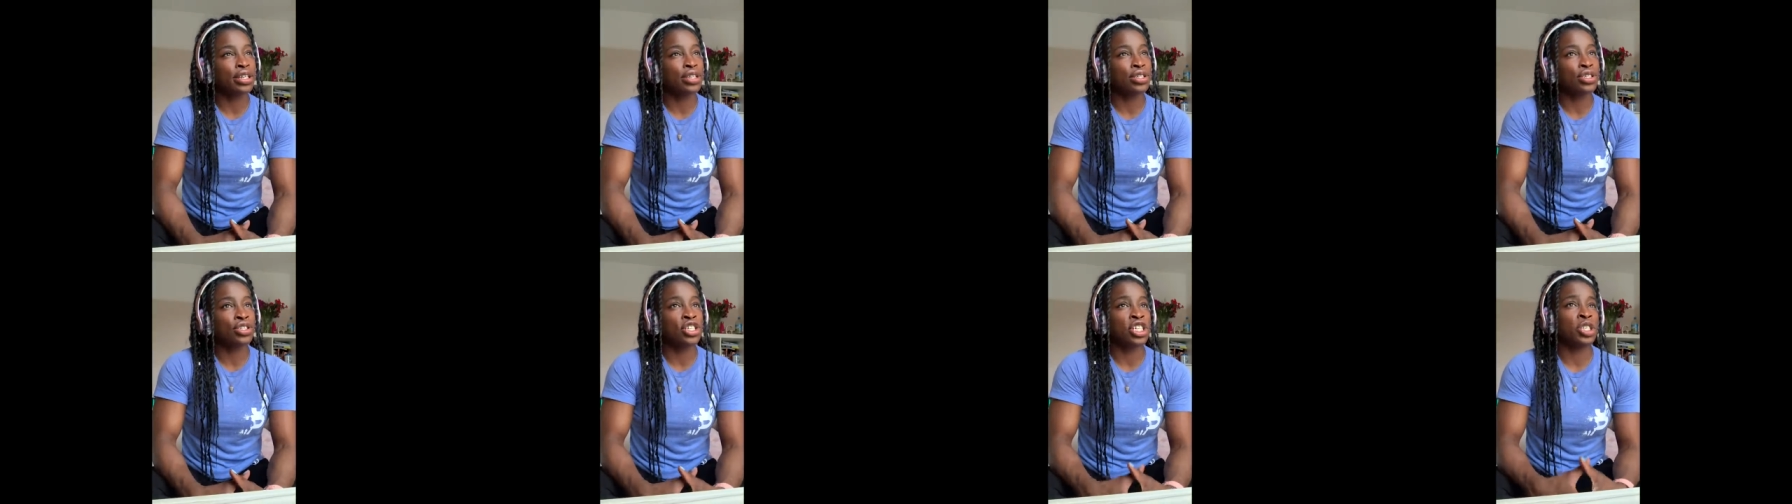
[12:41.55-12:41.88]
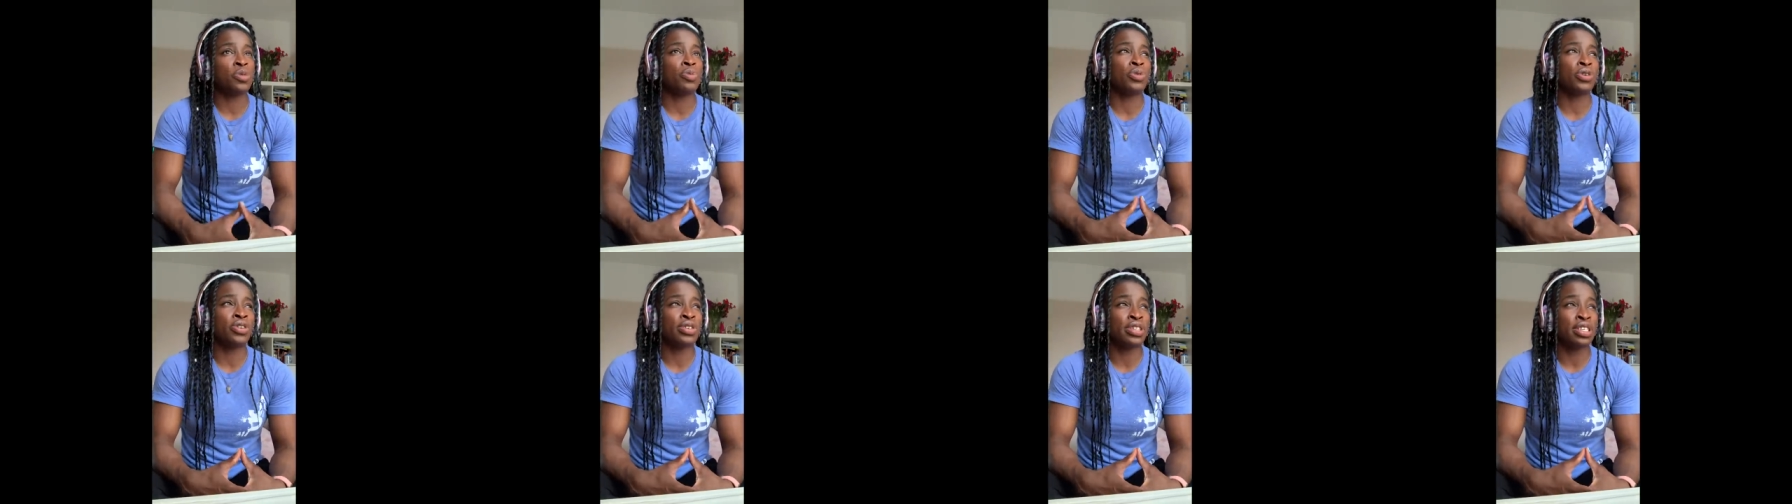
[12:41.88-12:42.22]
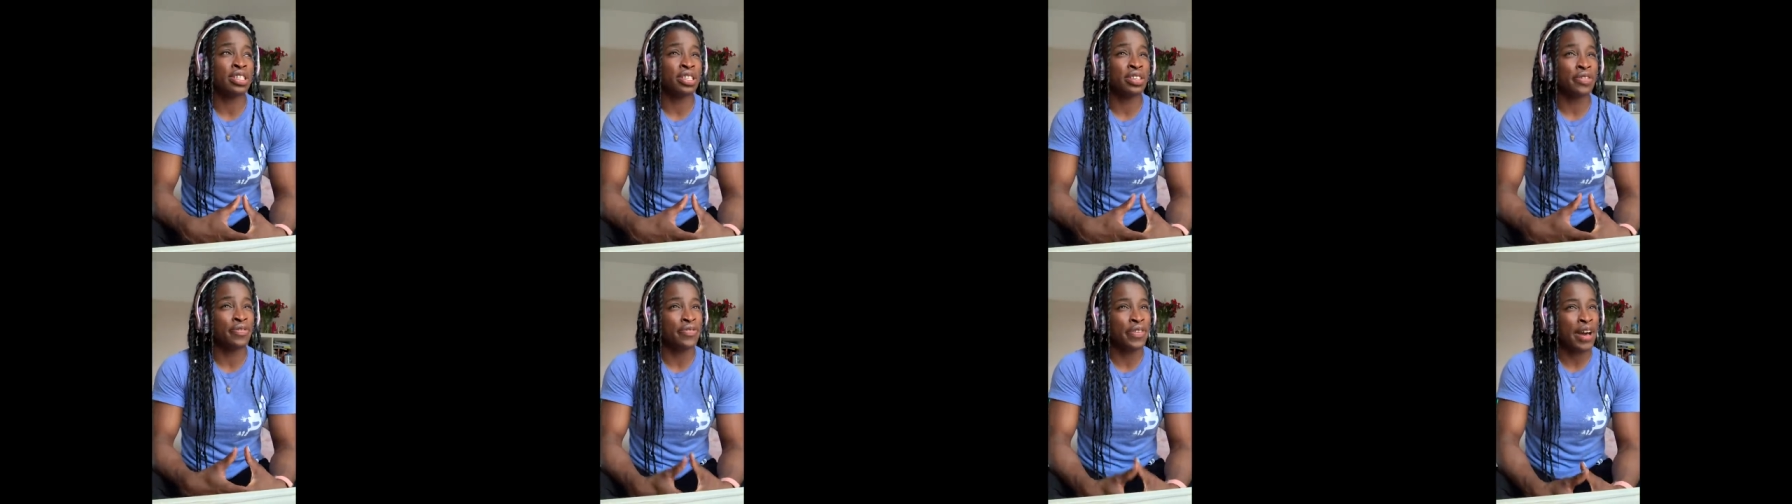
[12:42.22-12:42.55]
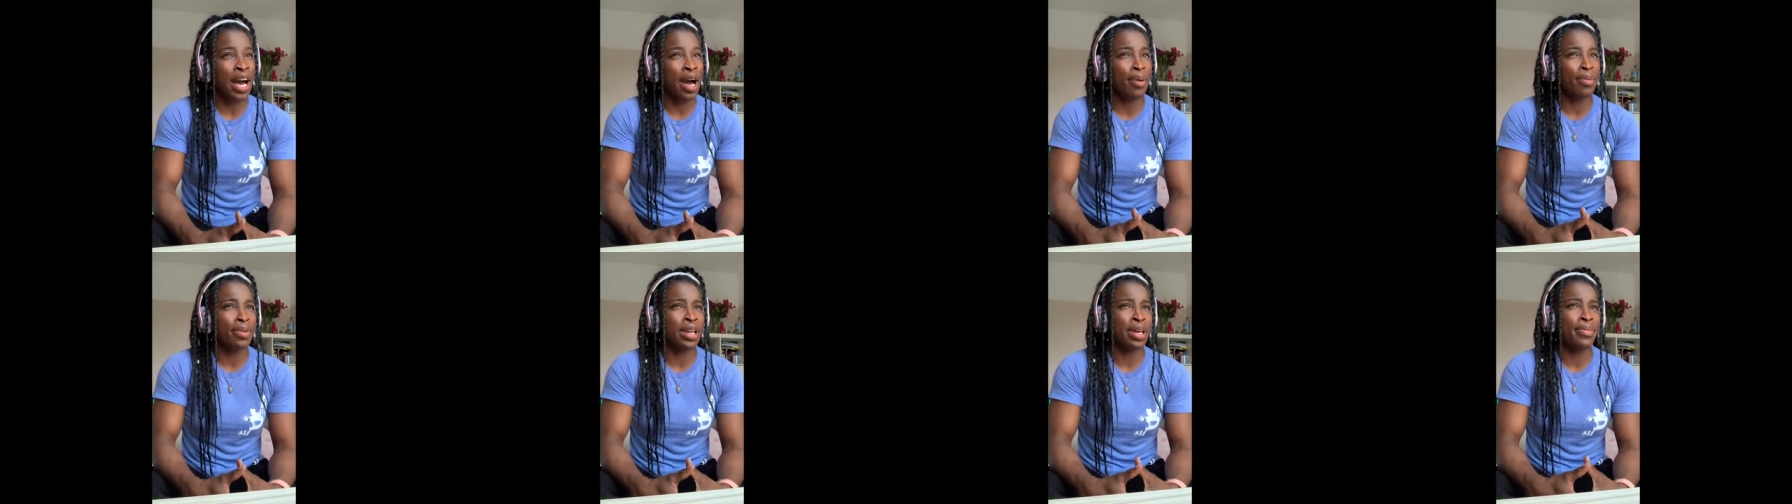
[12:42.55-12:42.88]
just because it's a
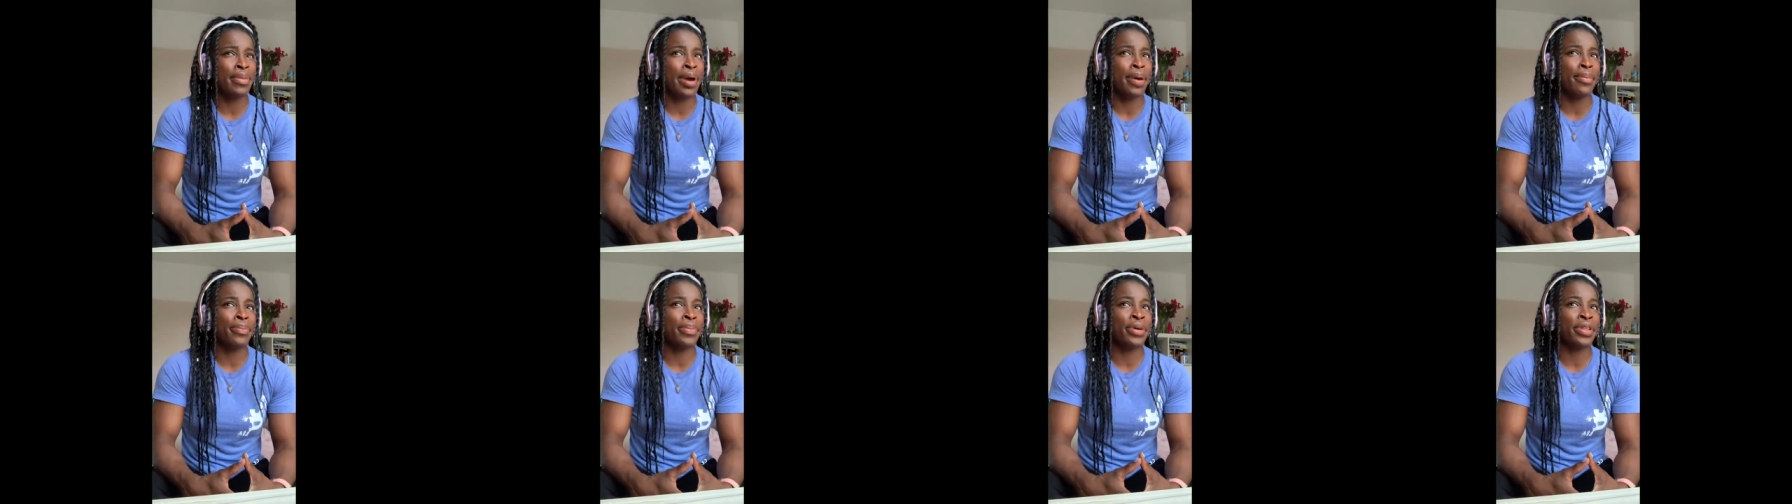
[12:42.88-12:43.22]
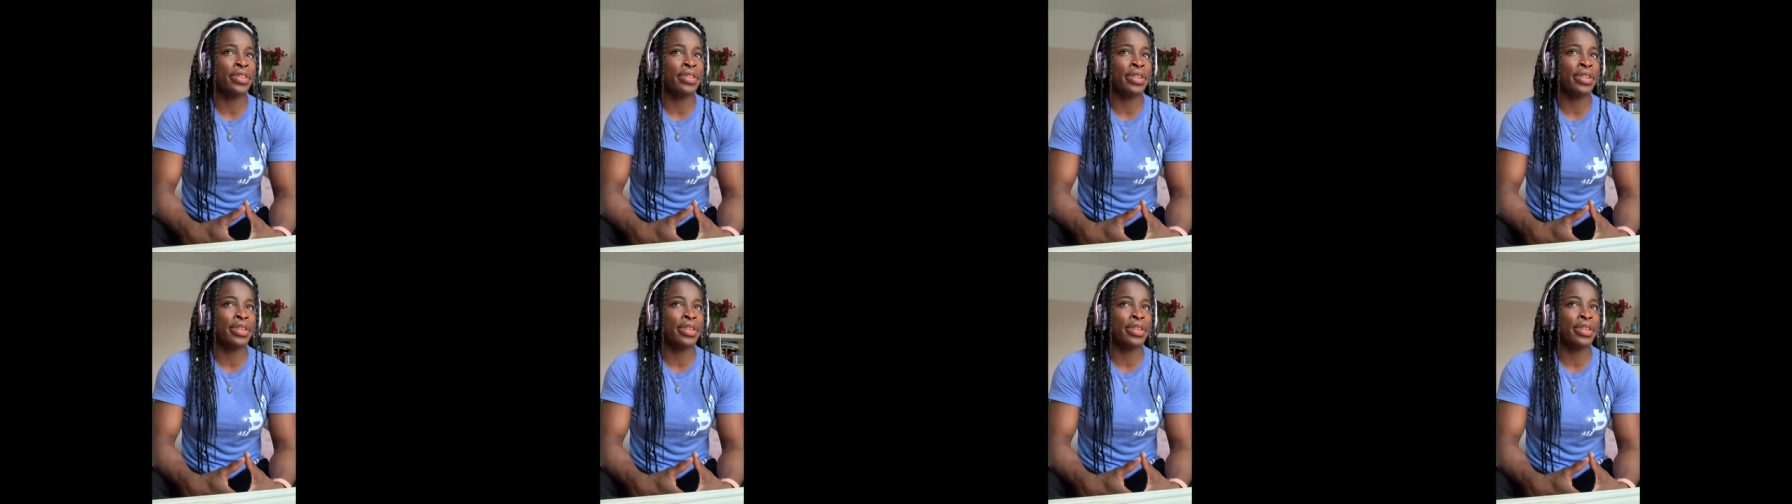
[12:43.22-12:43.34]
family member